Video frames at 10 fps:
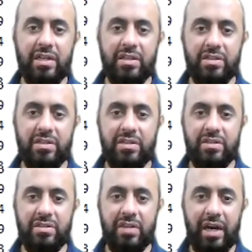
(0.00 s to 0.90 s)
the
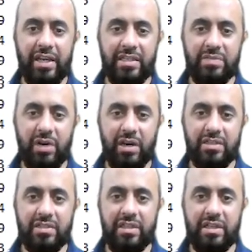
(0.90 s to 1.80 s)
highest
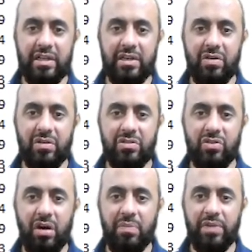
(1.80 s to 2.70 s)
marks they are on
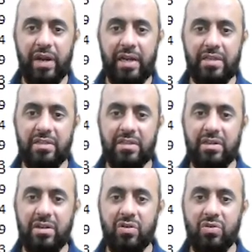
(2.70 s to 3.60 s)
top and
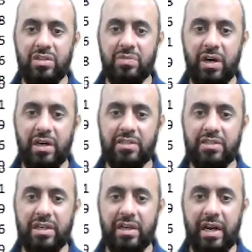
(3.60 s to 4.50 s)
the lowest marks they are